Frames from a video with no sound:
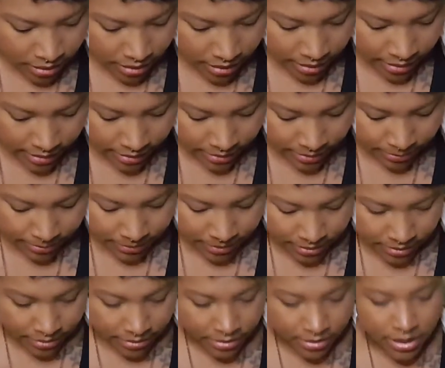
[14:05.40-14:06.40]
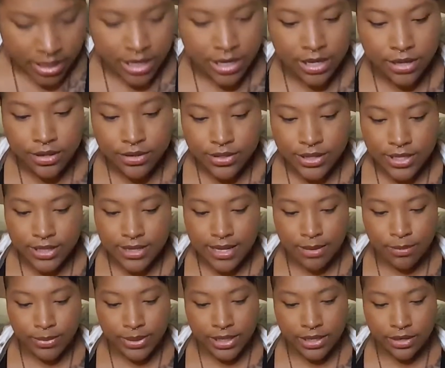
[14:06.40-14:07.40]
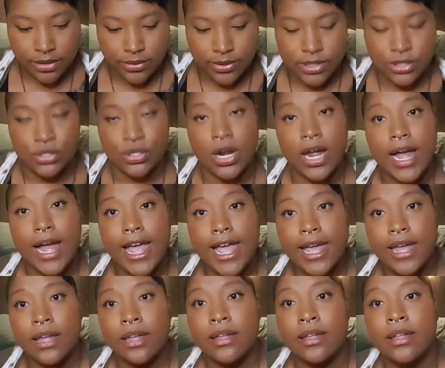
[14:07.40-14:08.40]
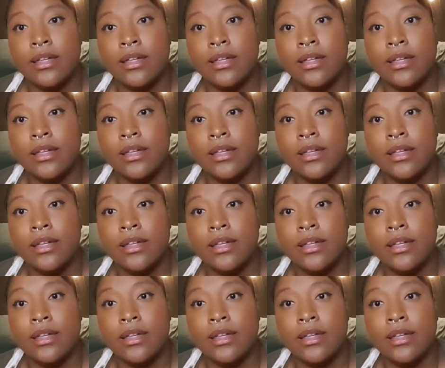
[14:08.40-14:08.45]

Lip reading: Another thing that we are going to try